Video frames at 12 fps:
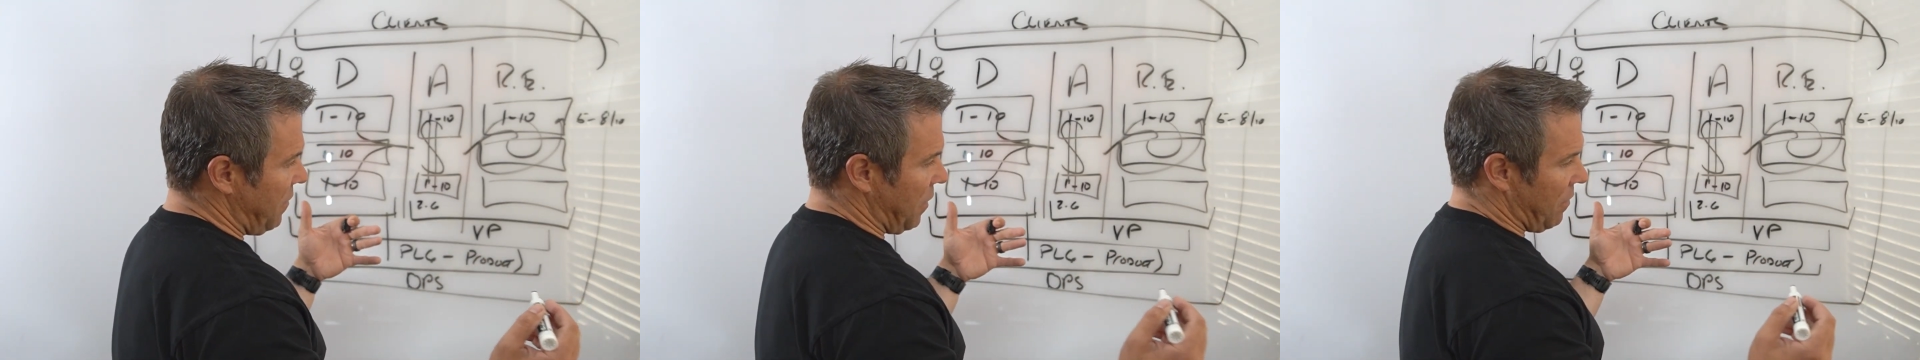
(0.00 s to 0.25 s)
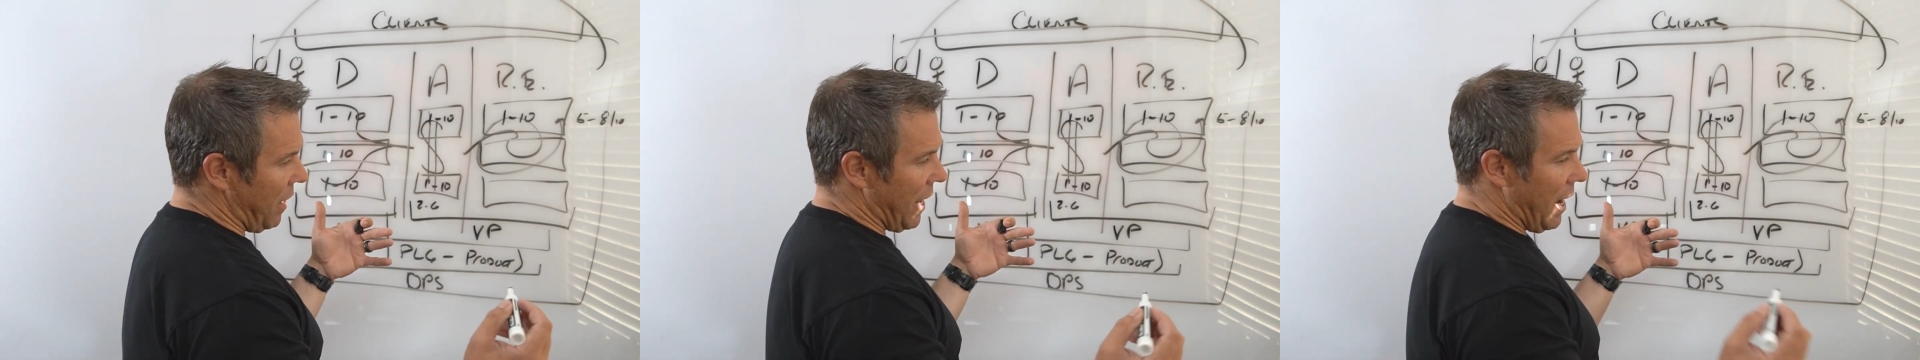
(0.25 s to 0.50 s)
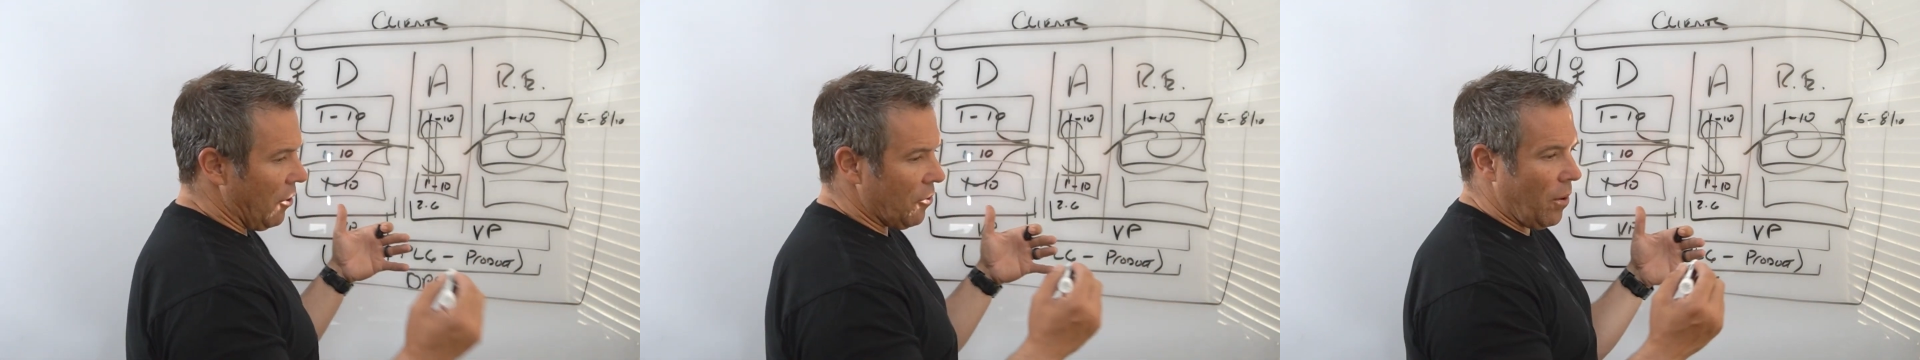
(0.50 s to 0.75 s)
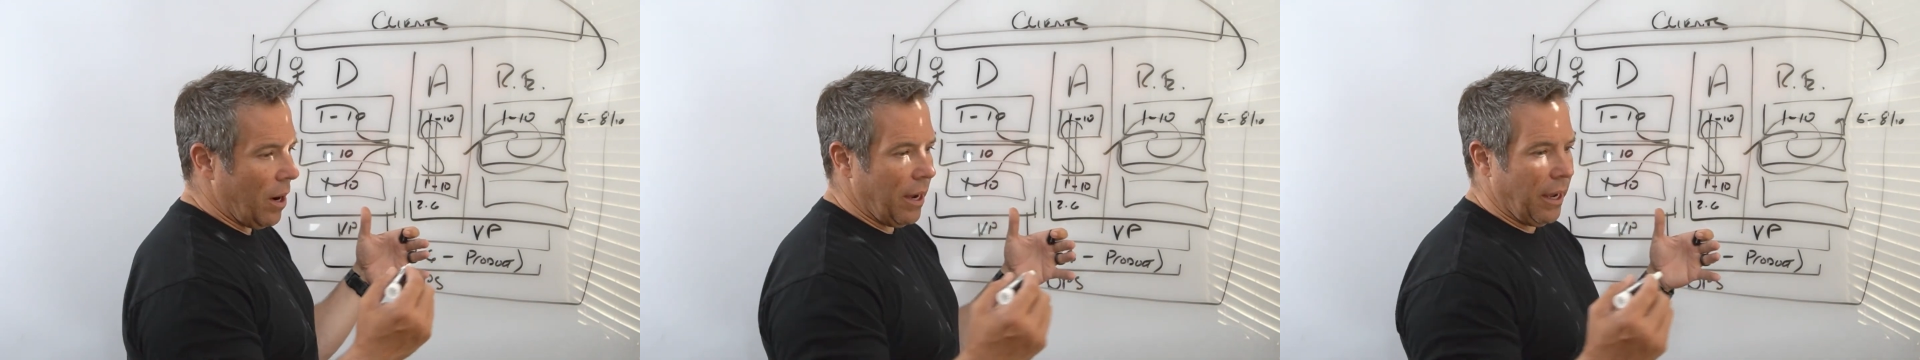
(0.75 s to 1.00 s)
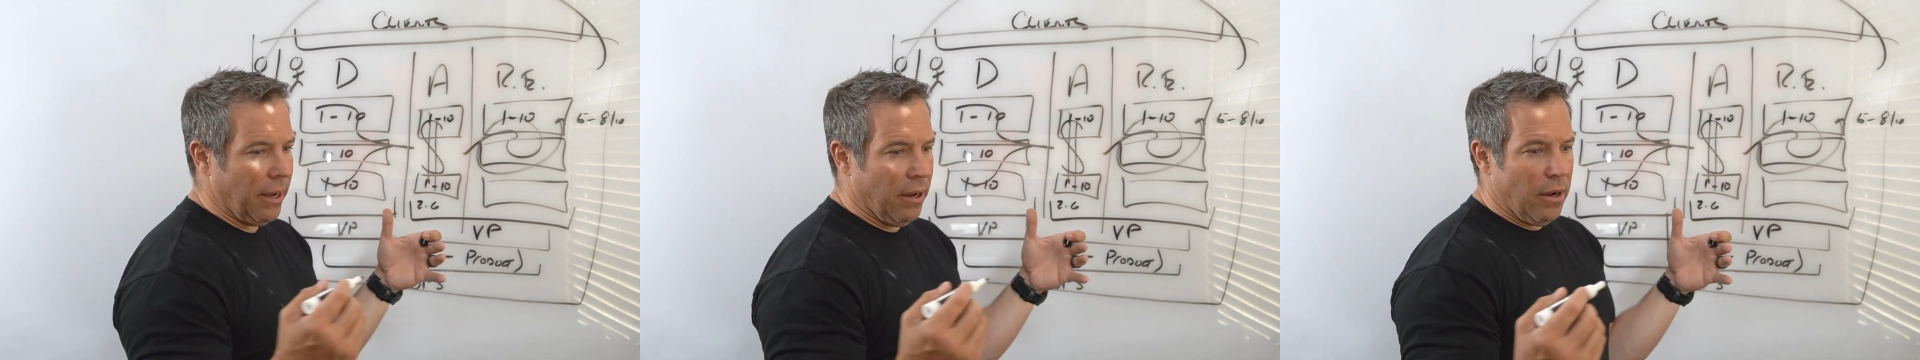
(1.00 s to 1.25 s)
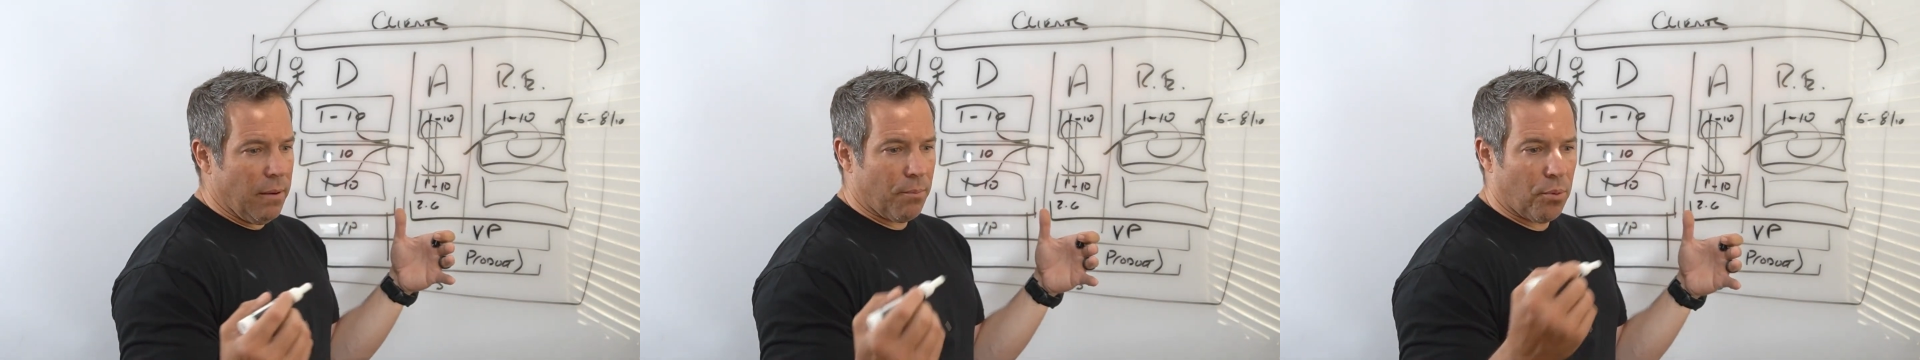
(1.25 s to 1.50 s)
figure out, how do I
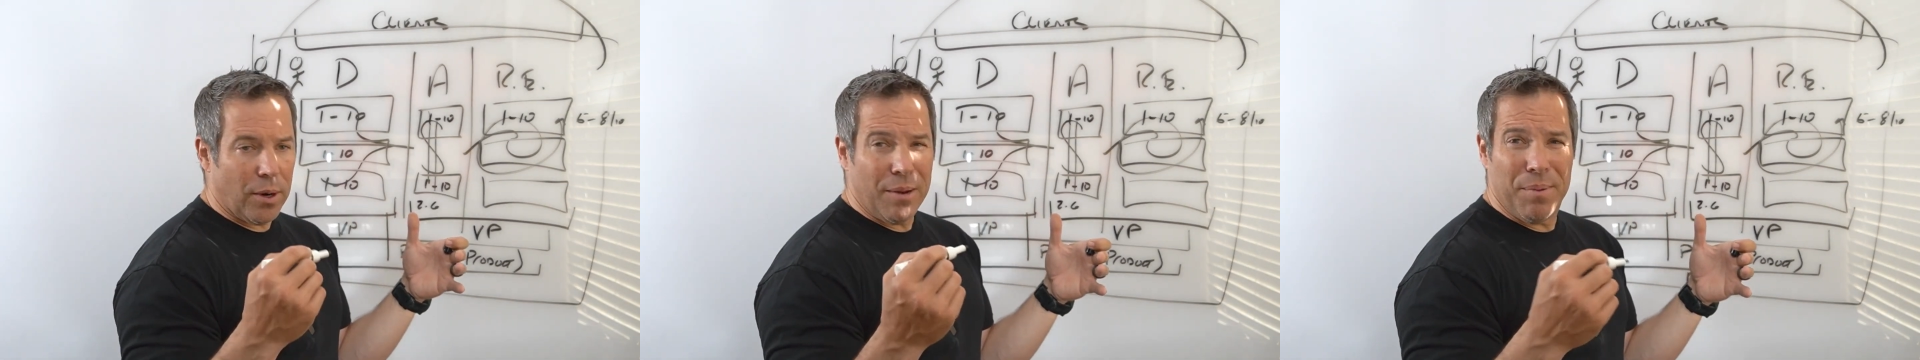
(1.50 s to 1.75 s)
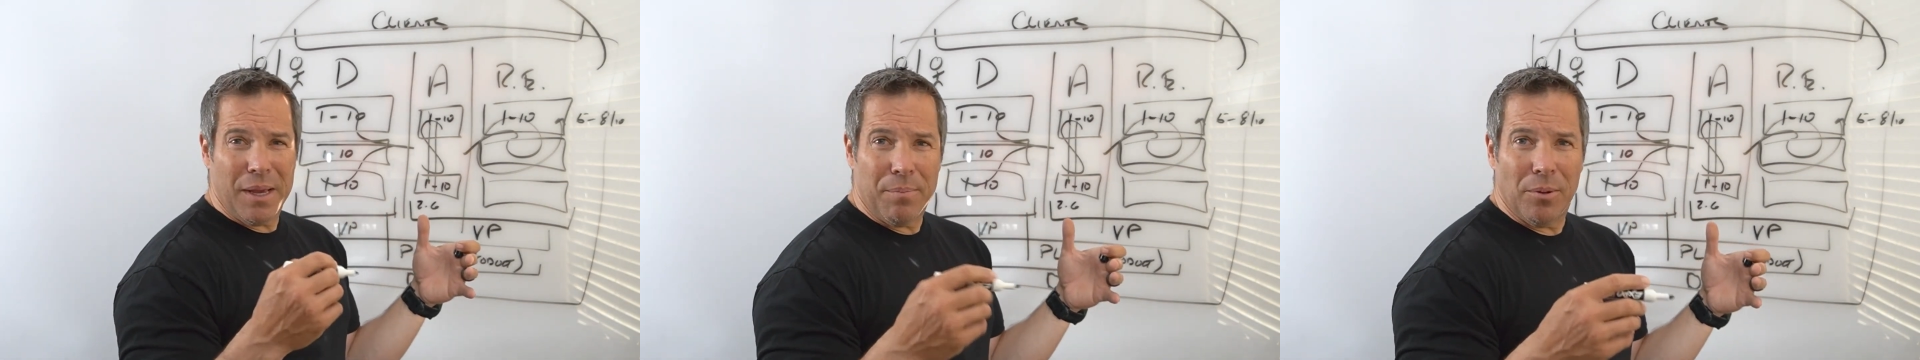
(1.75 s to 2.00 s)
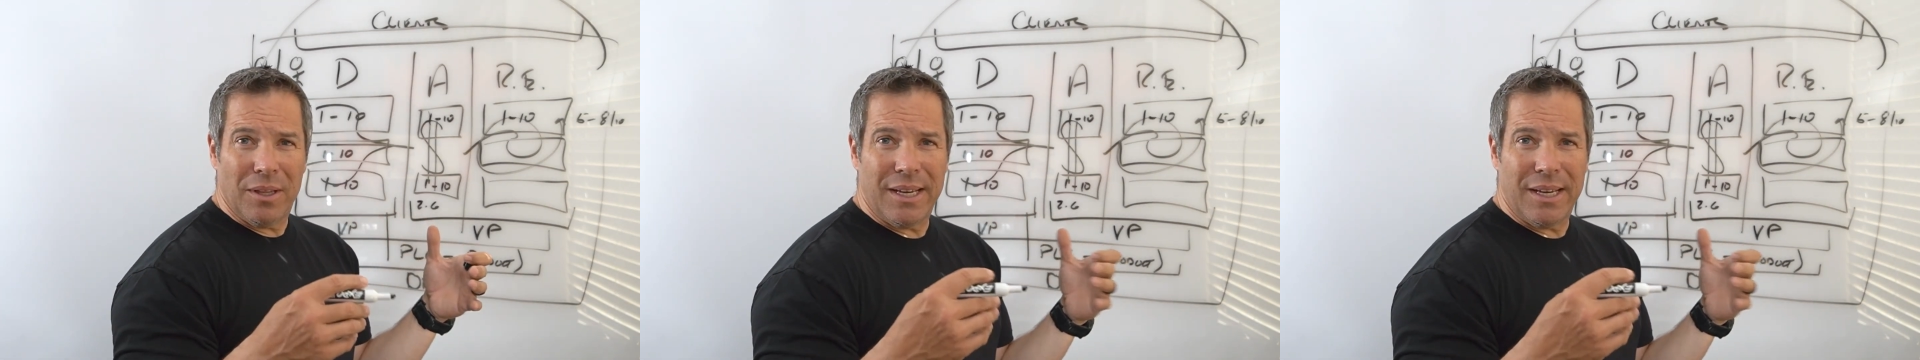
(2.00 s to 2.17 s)
bring people